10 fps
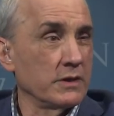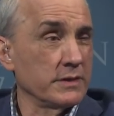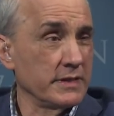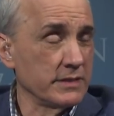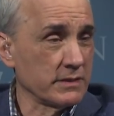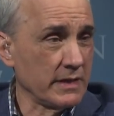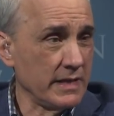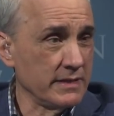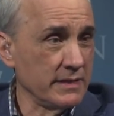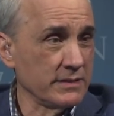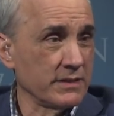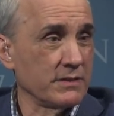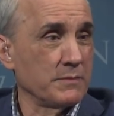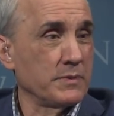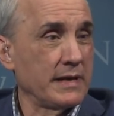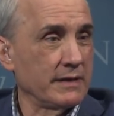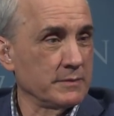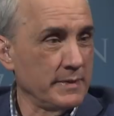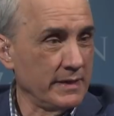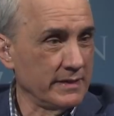these are atheists and they're proud
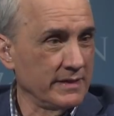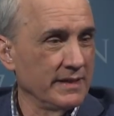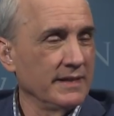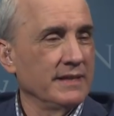about it.